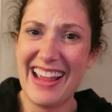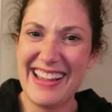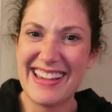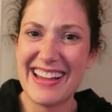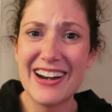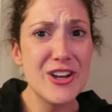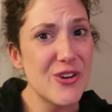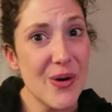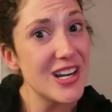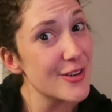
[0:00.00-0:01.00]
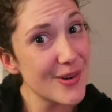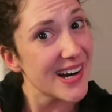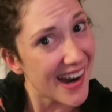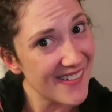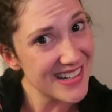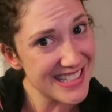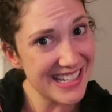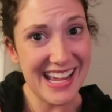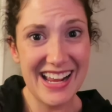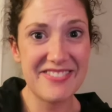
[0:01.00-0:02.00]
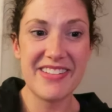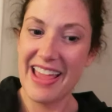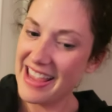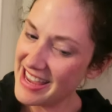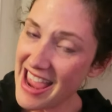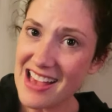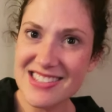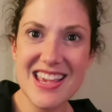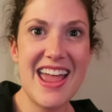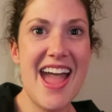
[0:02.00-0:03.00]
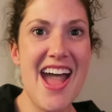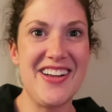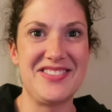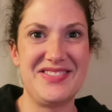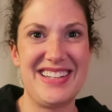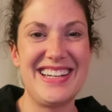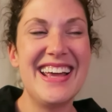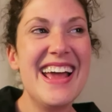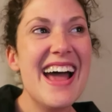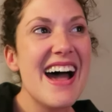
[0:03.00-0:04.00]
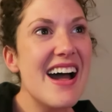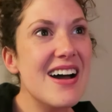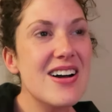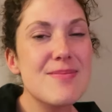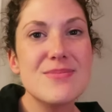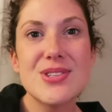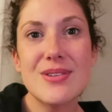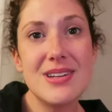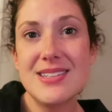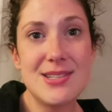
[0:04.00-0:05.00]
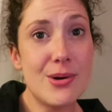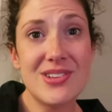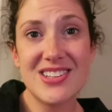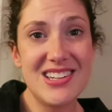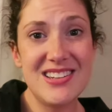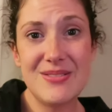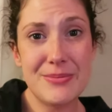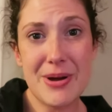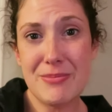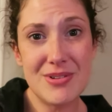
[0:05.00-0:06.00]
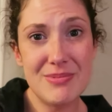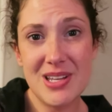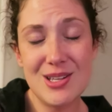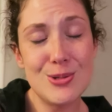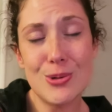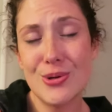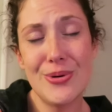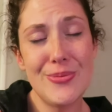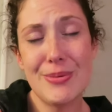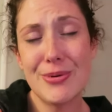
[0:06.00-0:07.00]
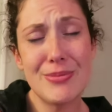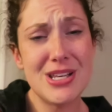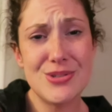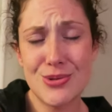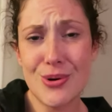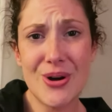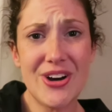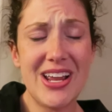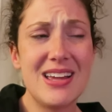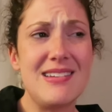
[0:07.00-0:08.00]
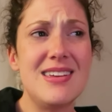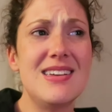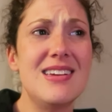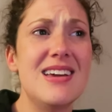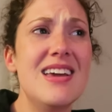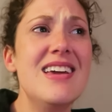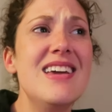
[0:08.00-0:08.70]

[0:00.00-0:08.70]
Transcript: Like, are you going to work out today? And I'm like, yes, I am. And um, so he totally remembered me. He totally remembered my story, and he